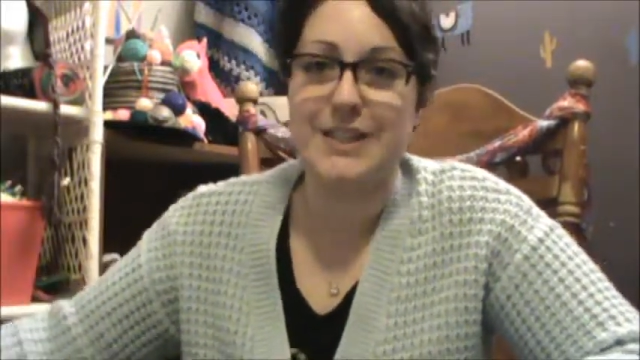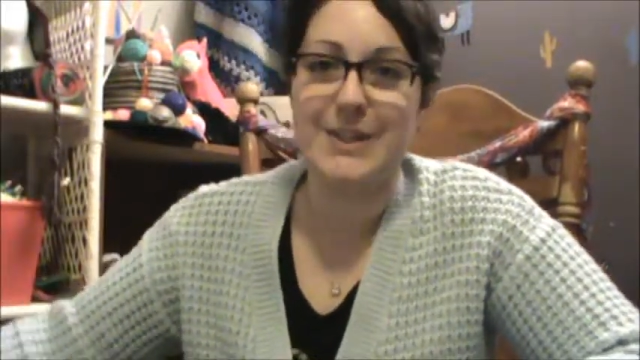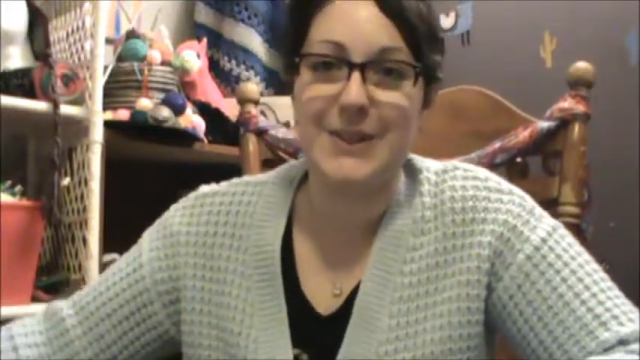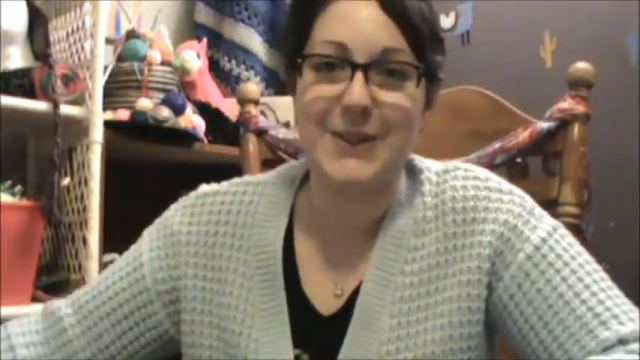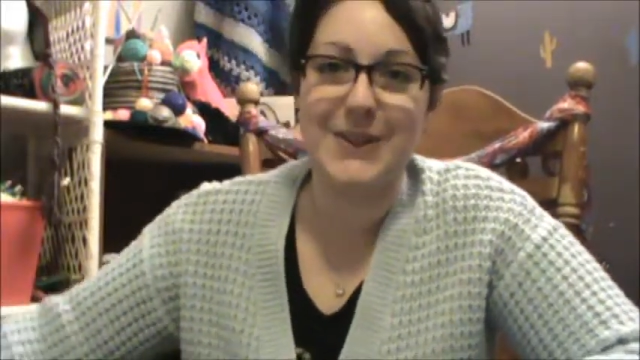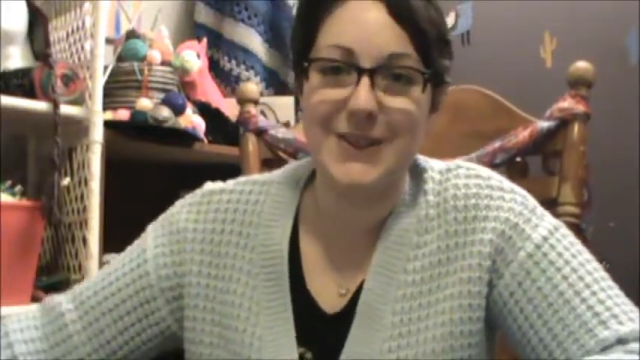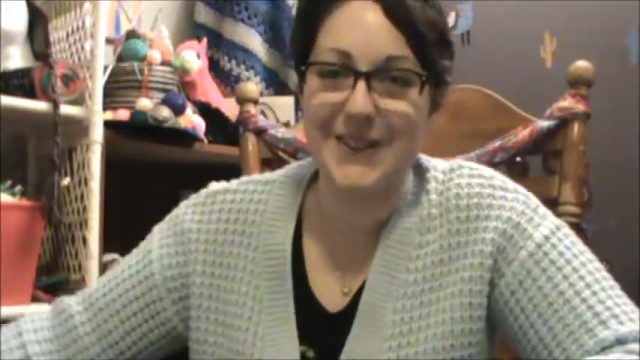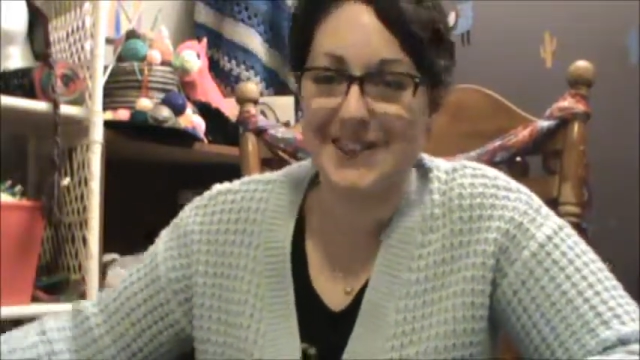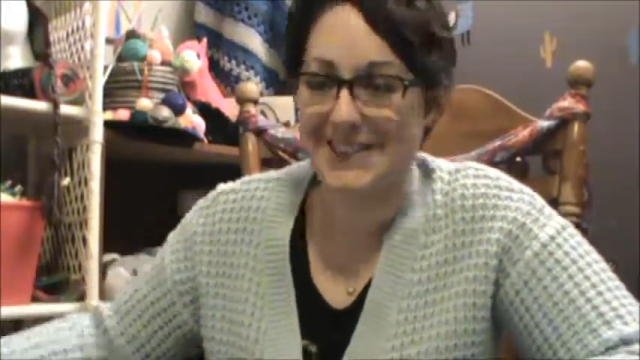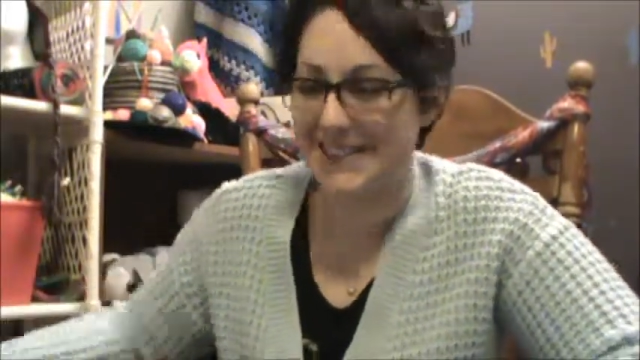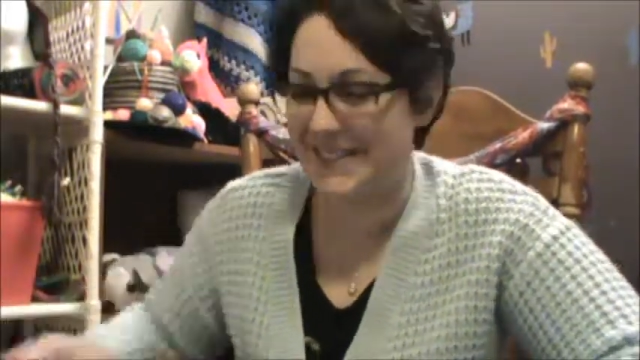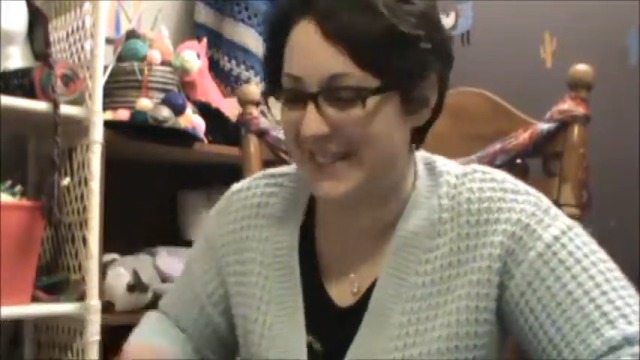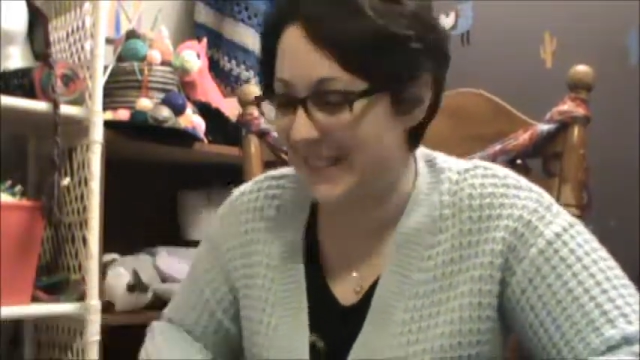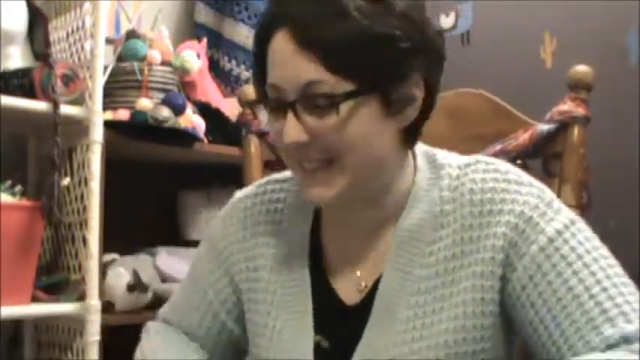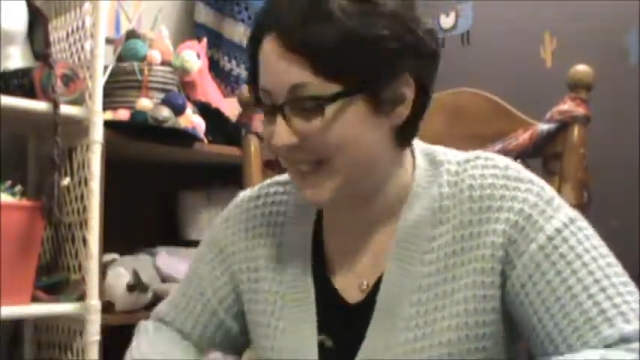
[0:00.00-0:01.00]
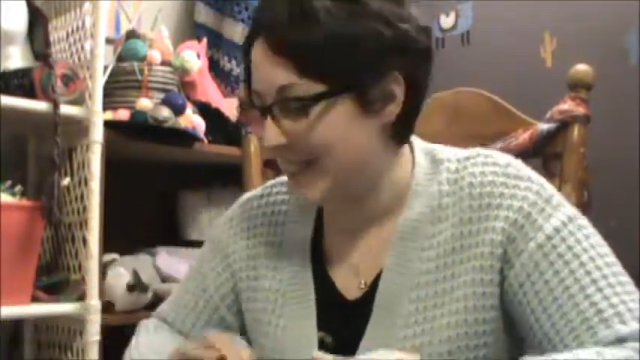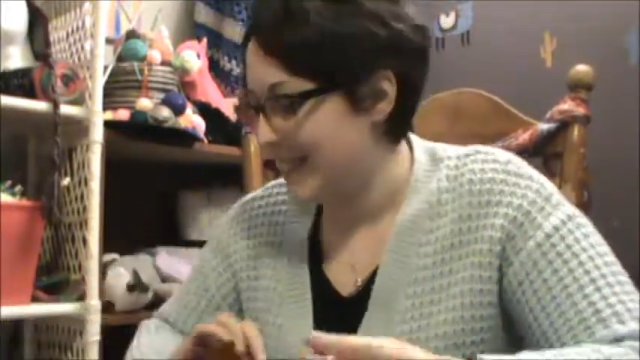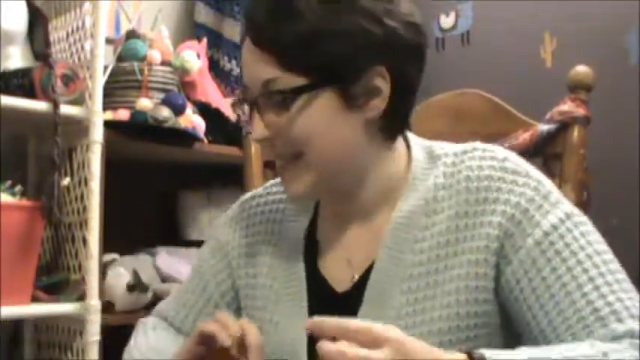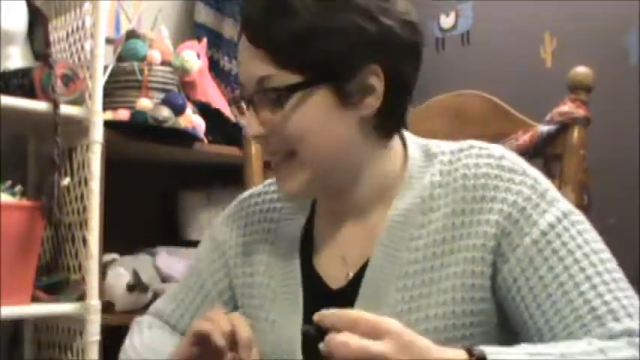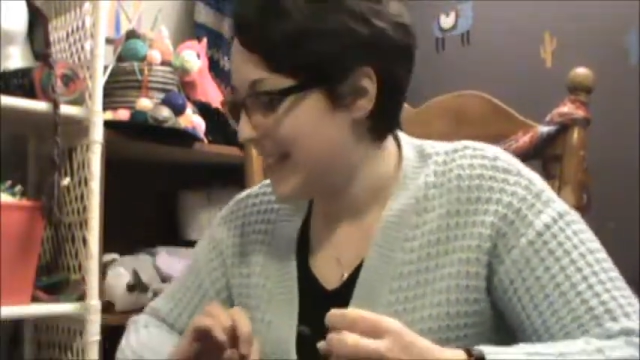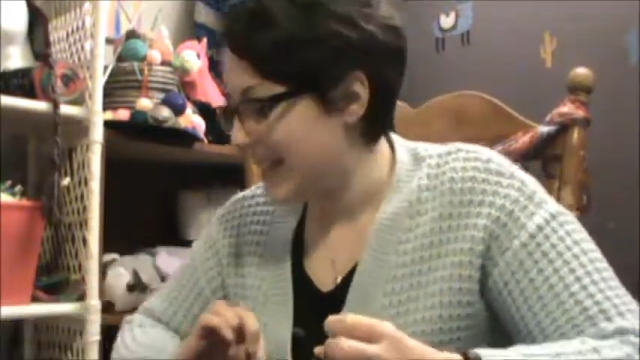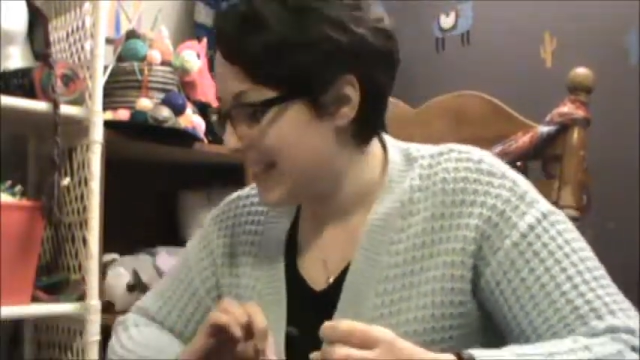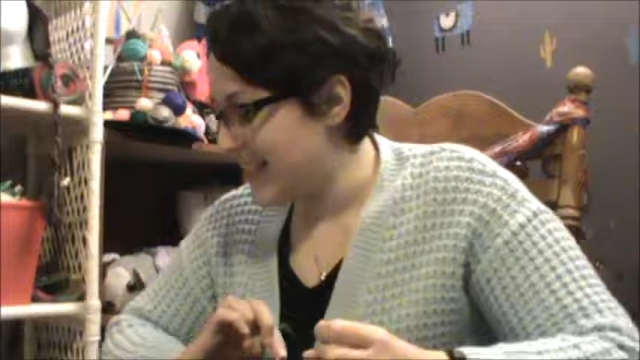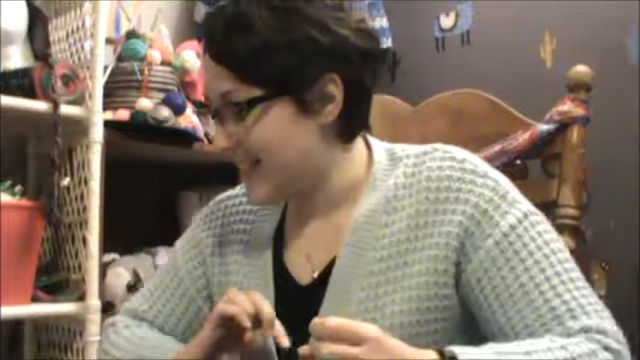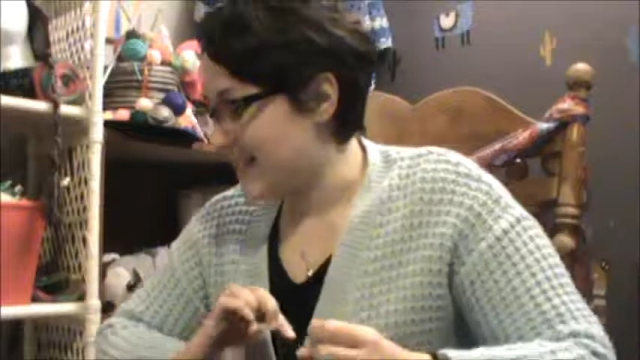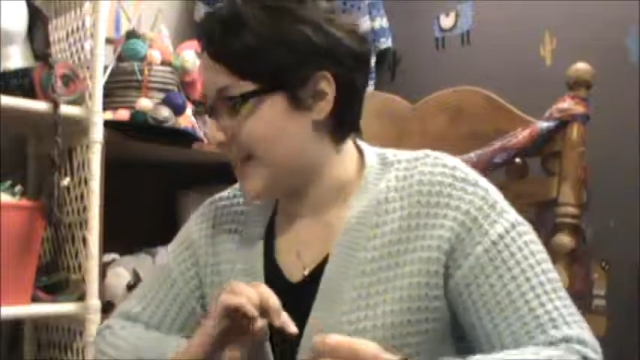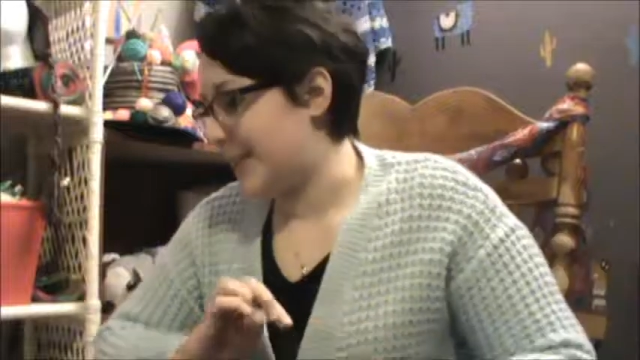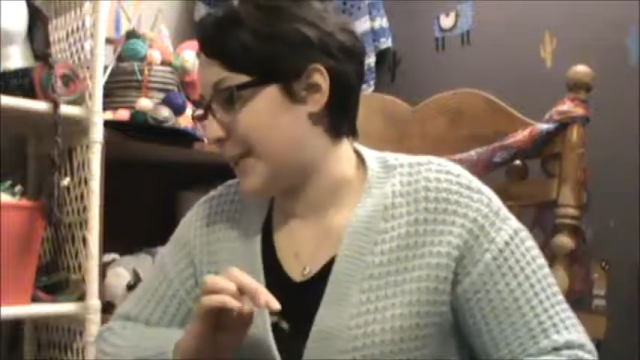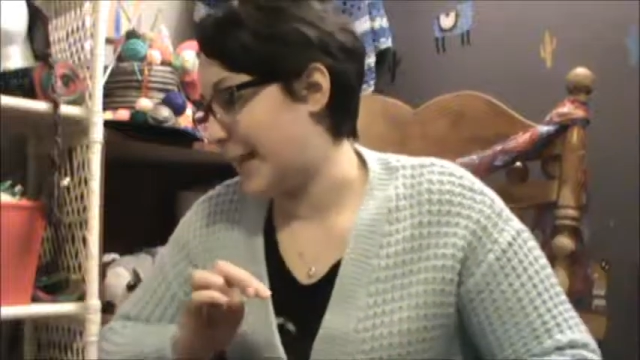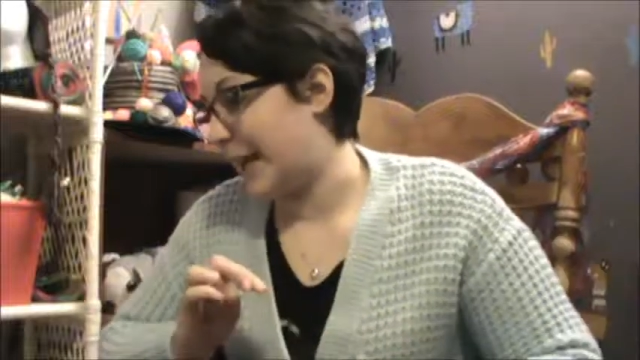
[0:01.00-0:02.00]
know.
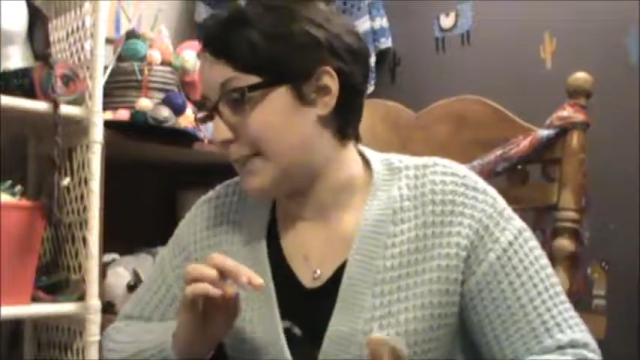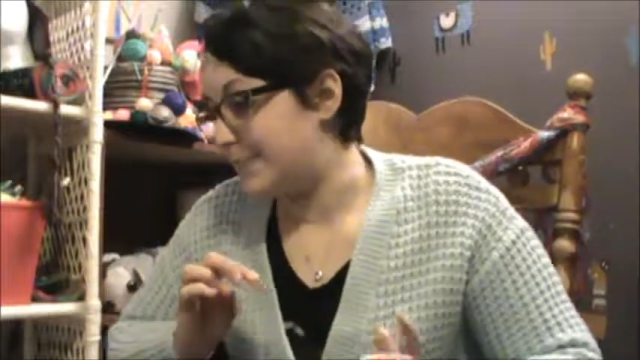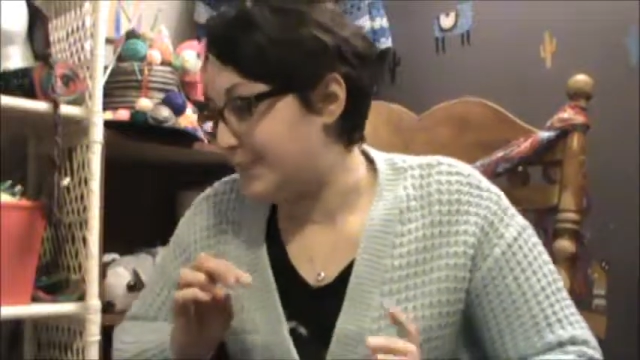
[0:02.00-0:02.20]
So yeah.